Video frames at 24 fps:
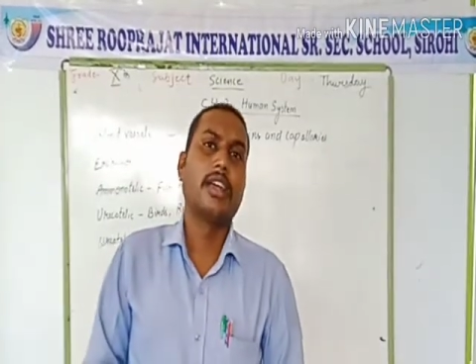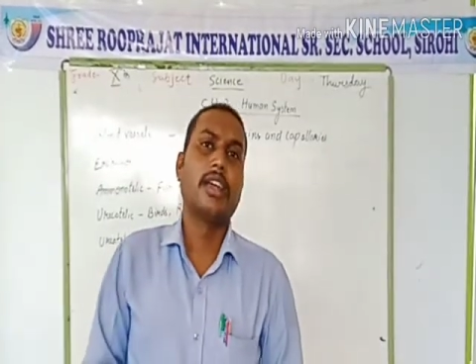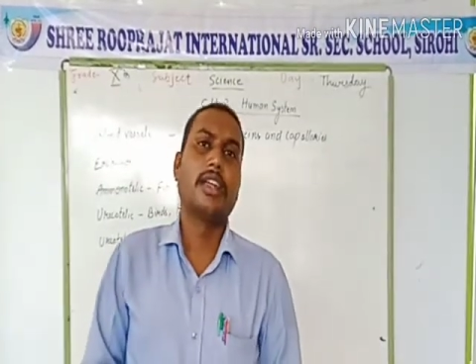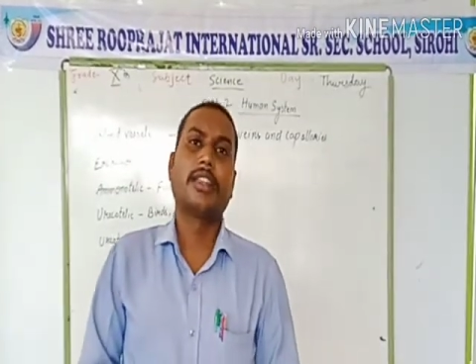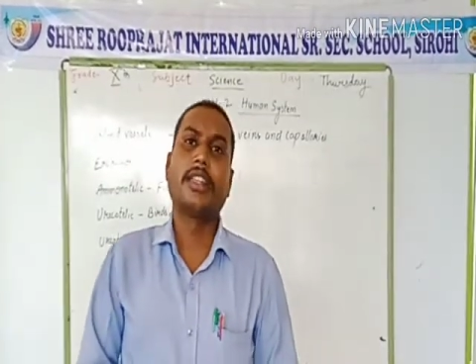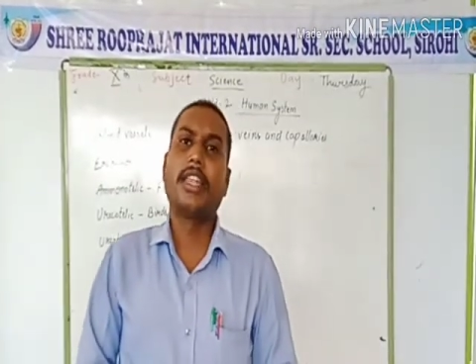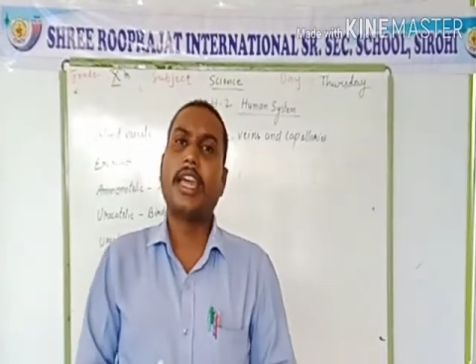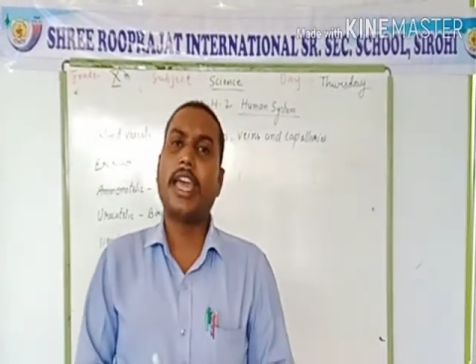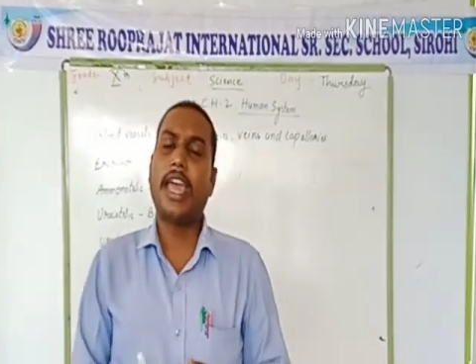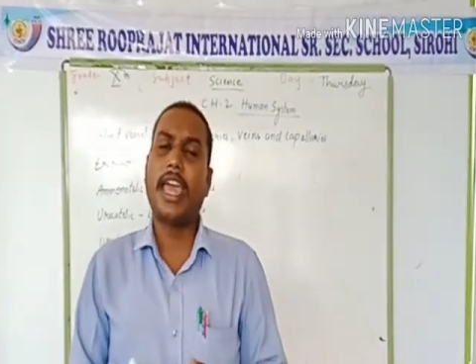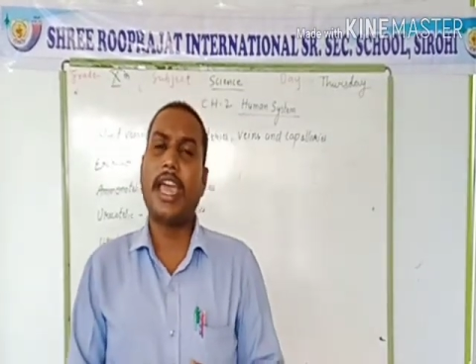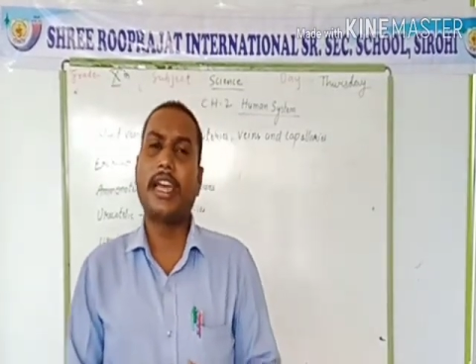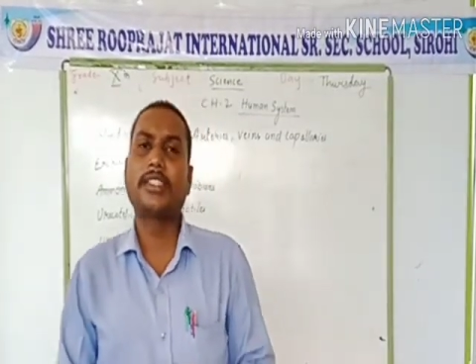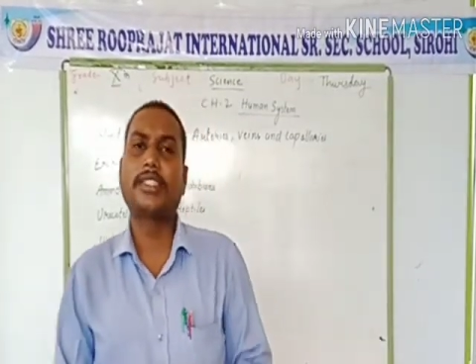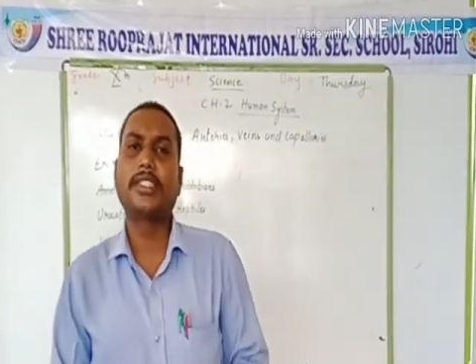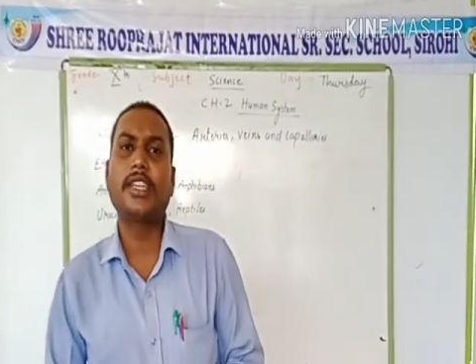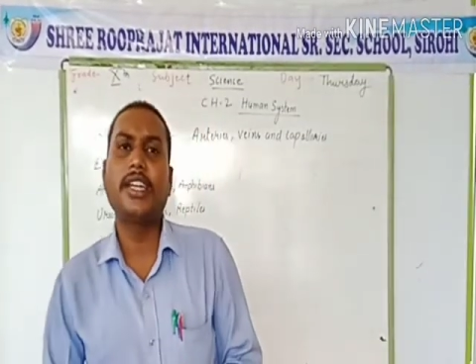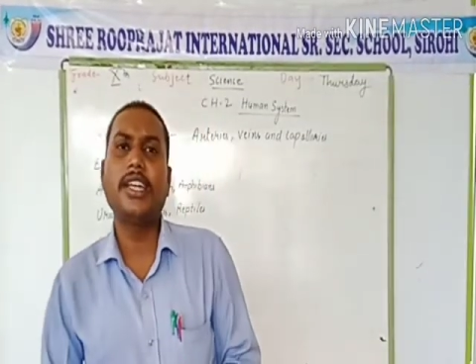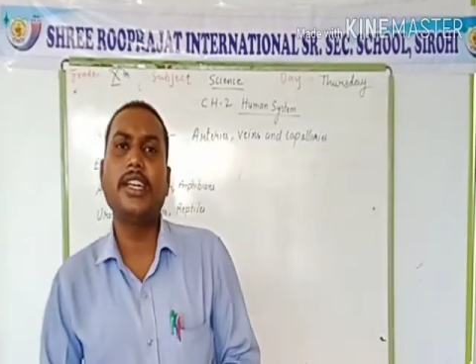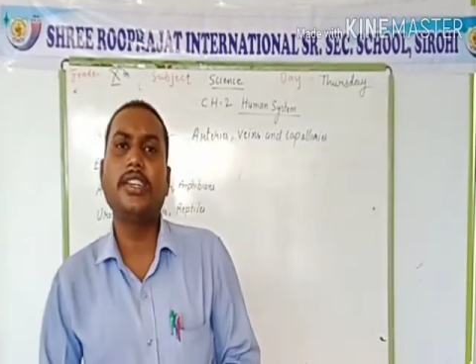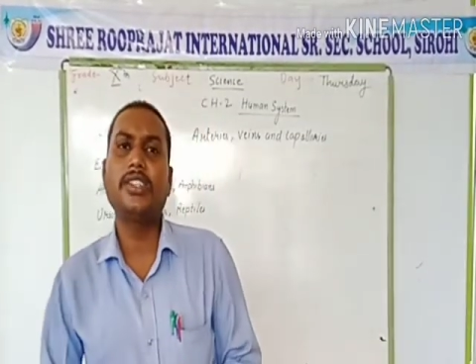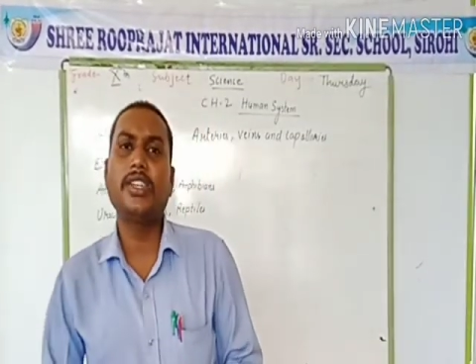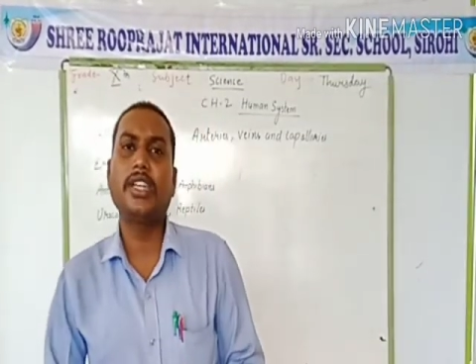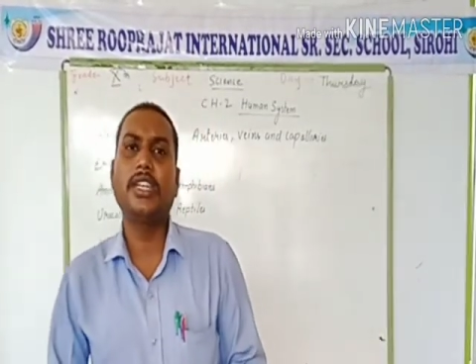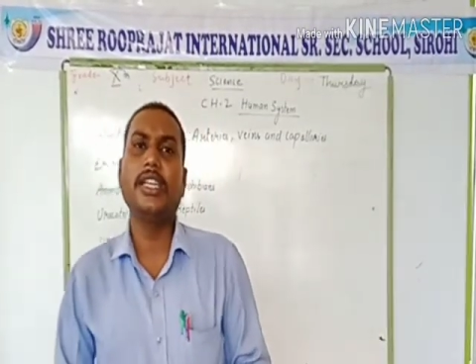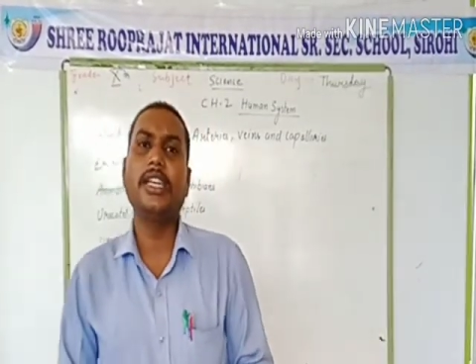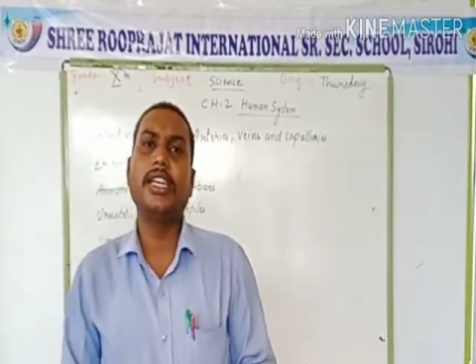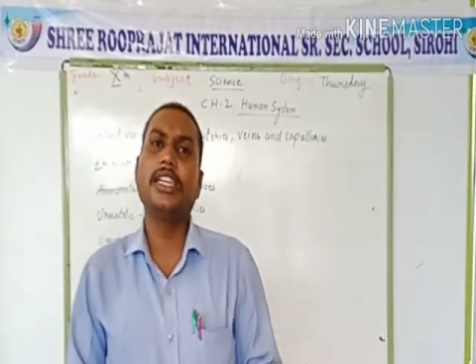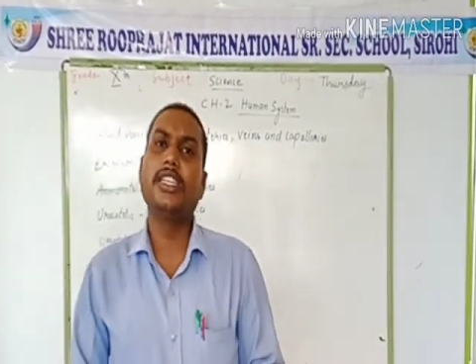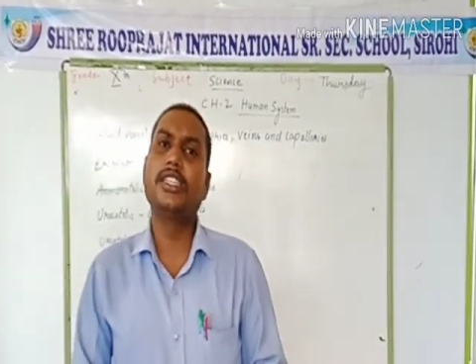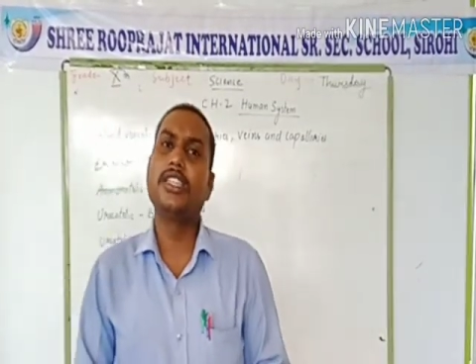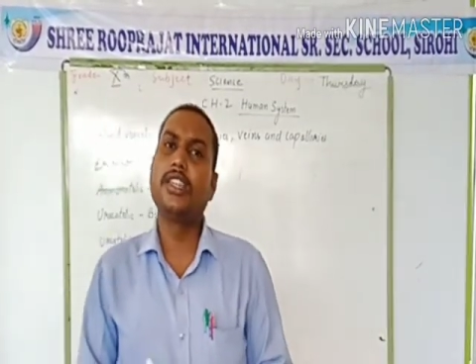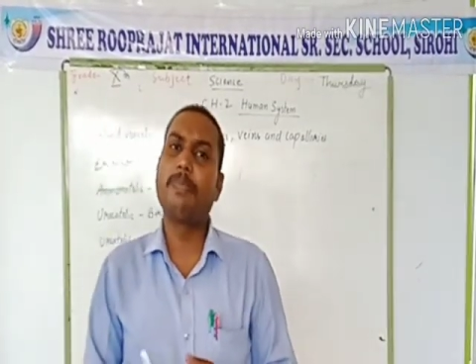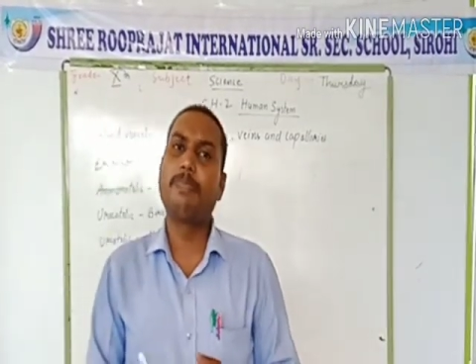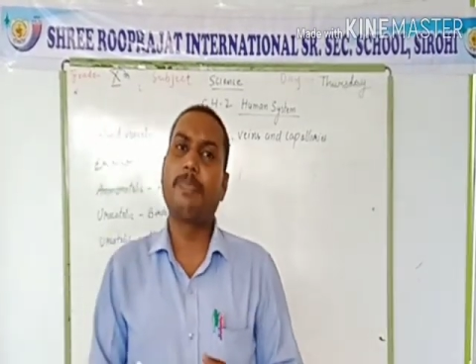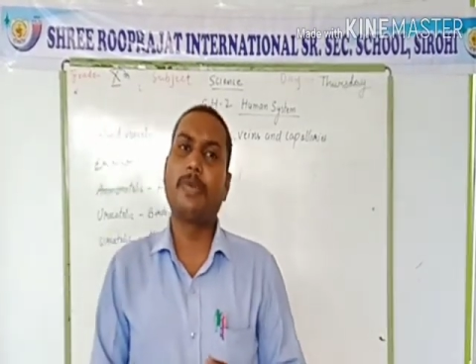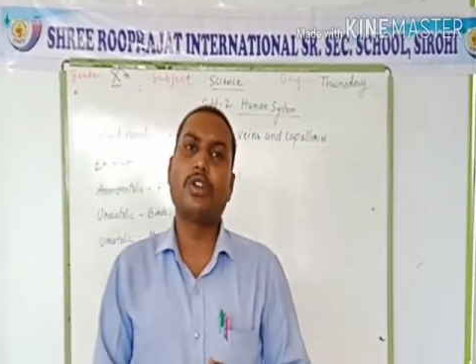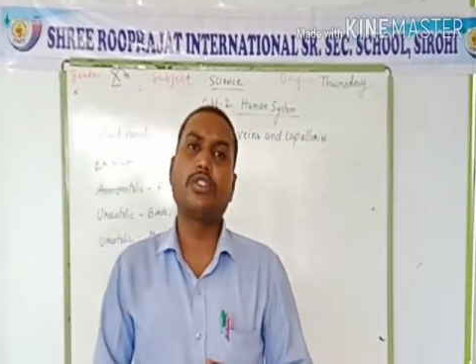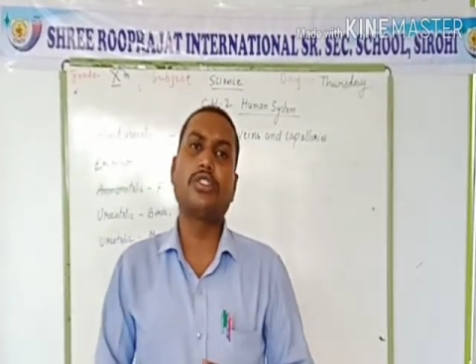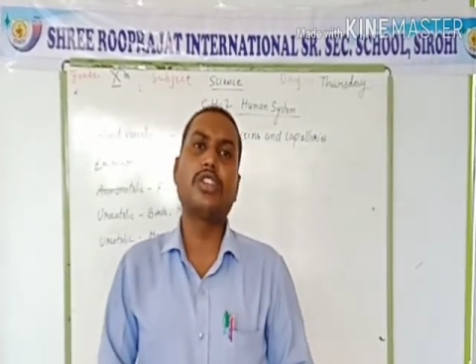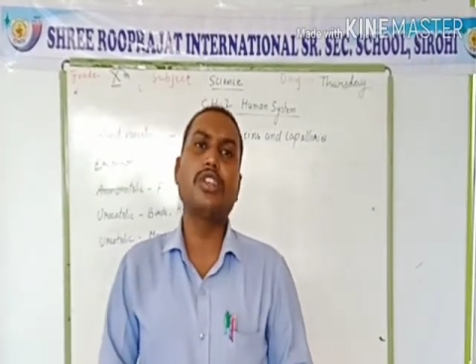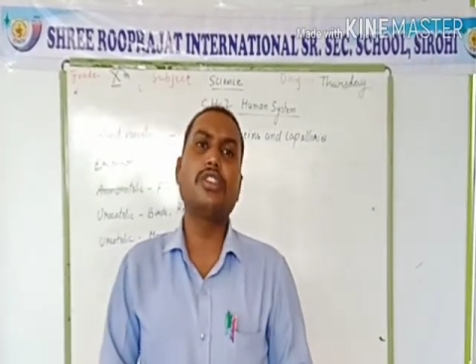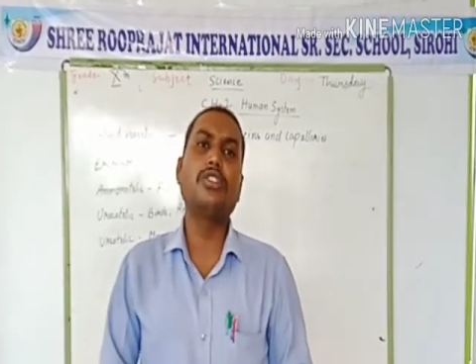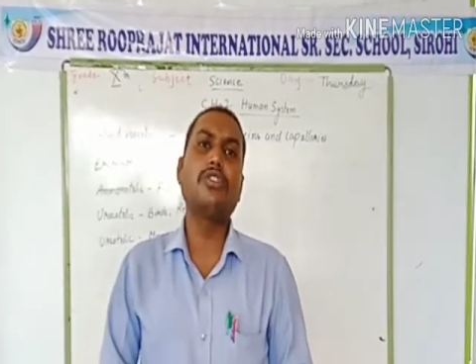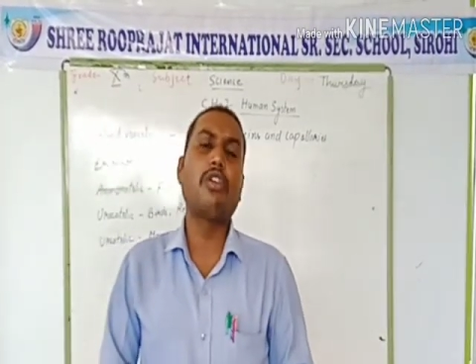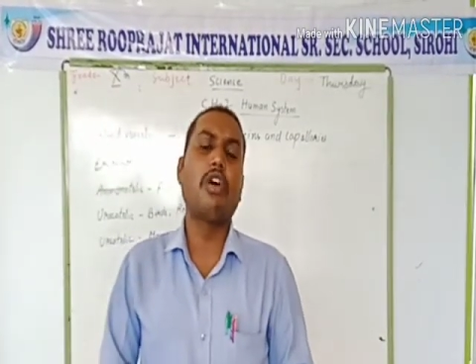The excretion is the process